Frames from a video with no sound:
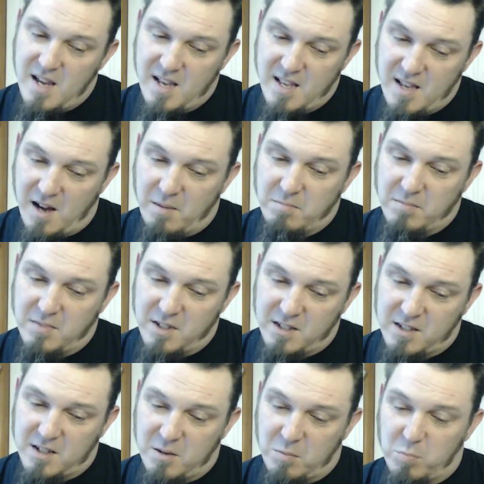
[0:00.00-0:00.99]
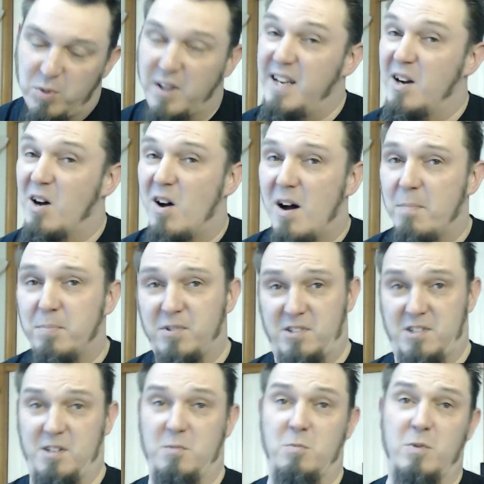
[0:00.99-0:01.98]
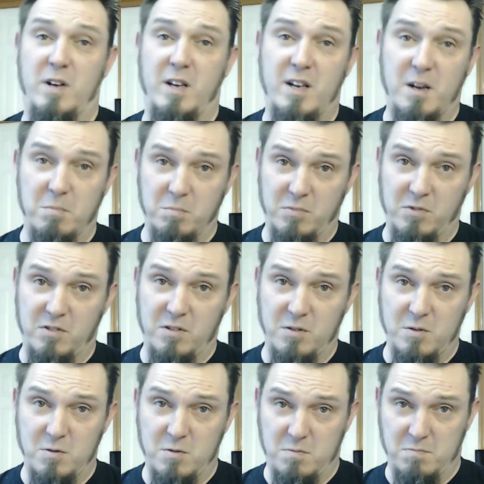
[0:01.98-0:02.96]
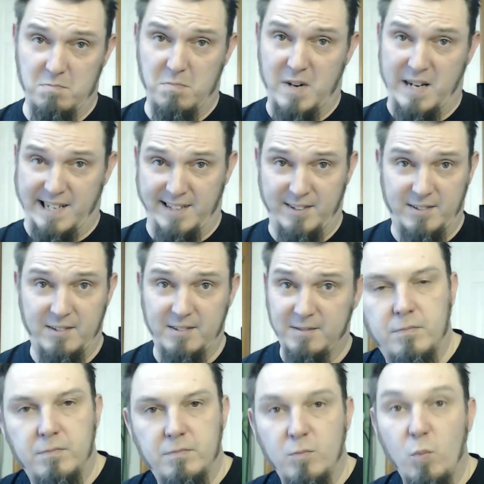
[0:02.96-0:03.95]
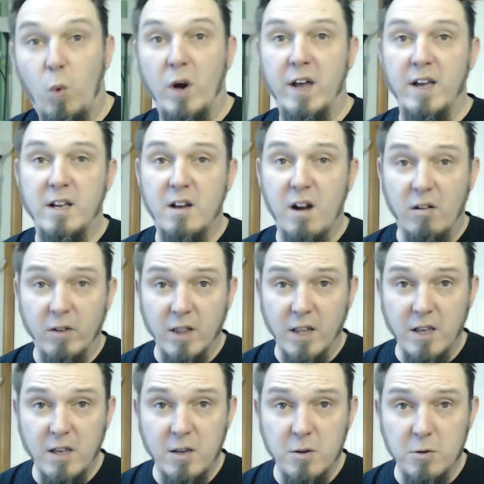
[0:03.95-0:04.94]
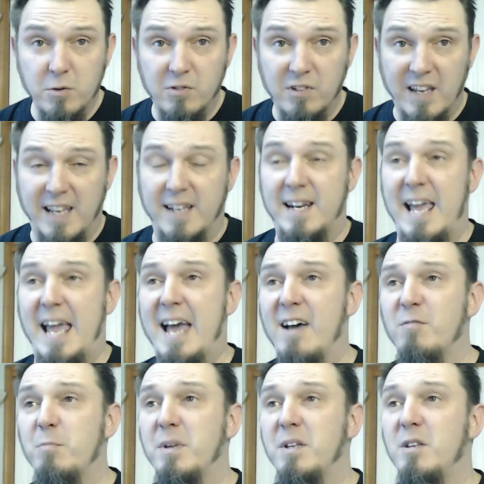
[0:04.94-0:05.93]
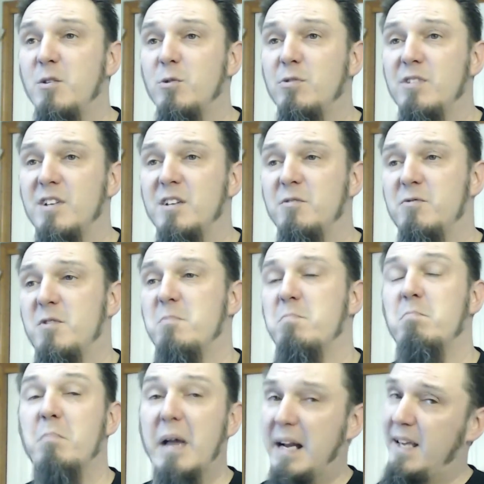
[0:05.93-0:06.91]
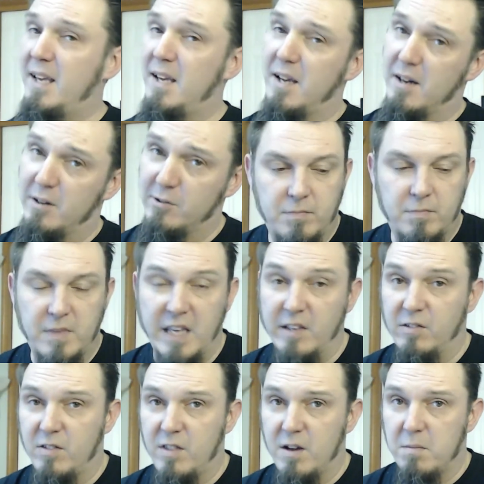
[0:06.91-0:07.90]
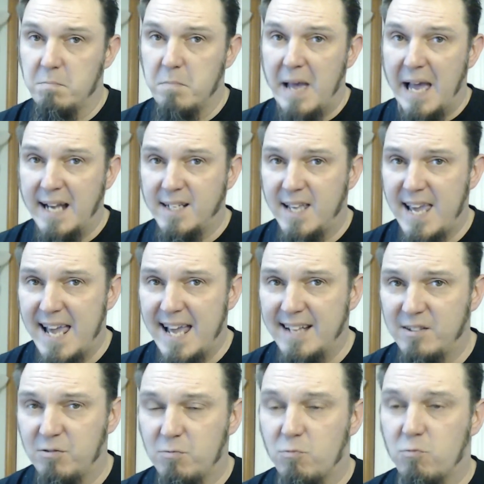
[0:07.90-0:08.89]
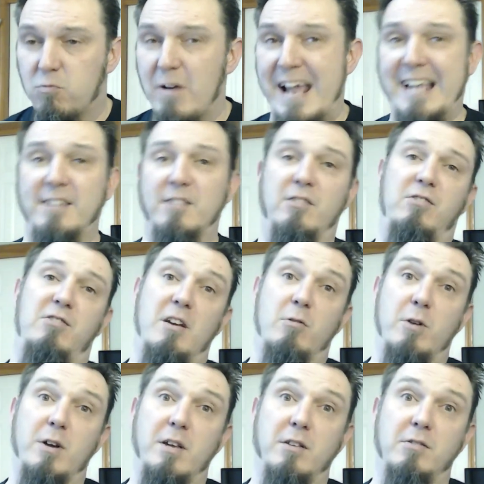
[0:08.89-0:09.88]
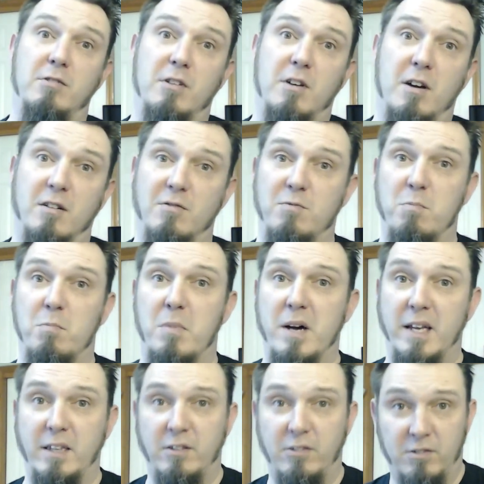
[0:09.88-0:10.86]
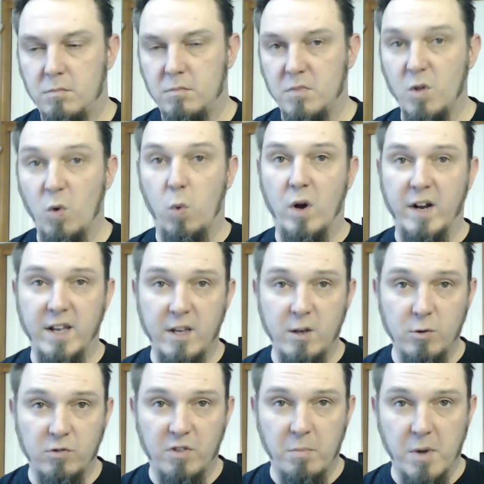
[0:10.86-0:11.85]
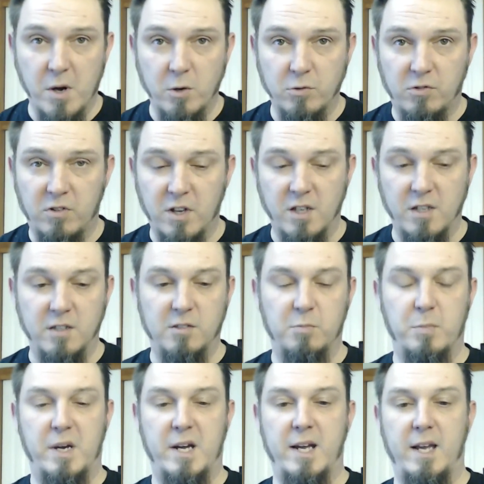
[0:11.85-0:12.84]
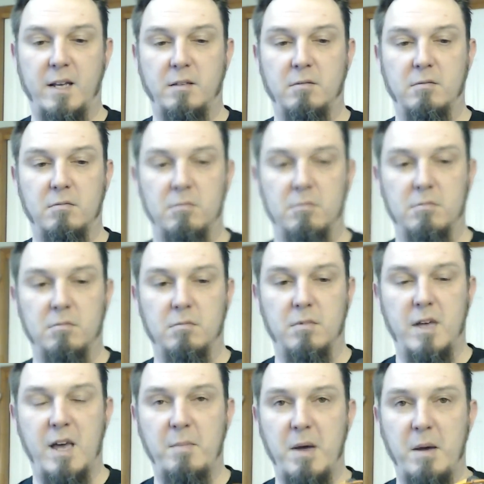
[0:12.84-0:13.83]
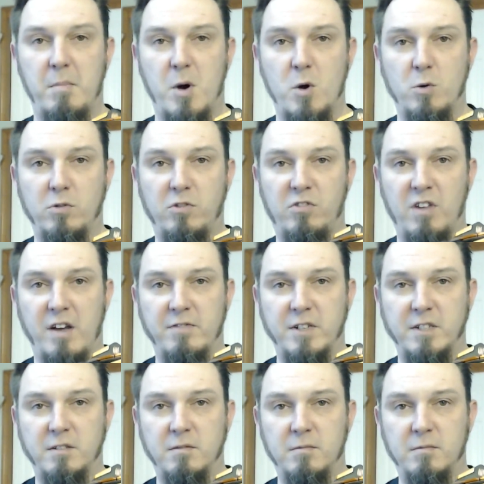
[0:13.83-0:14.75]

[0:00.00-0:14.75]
I'm the complete opposite when it comes to mice. What I currently use and have been using for many years is the Mad Catz Rat series of mice. The one I use the most is my MMO7,